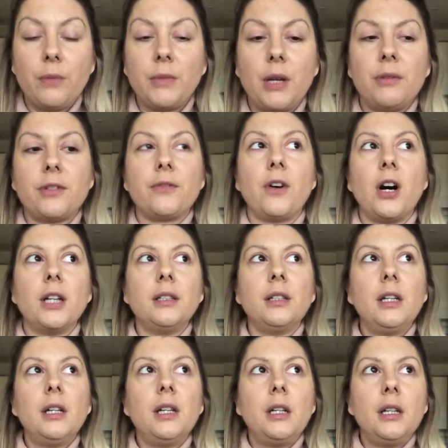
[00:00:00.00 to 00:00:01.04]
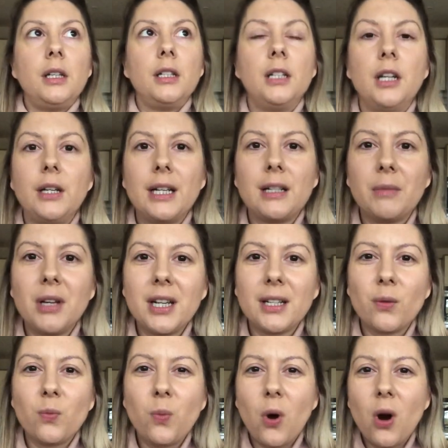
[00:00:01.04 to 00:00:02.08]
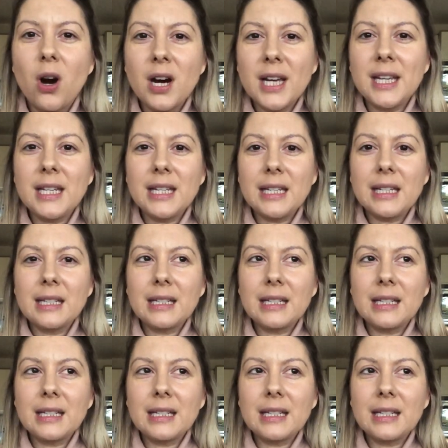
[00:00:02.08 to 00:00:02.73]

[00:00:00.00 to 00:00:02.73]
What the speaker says: it's fine, you know, and I'm like, why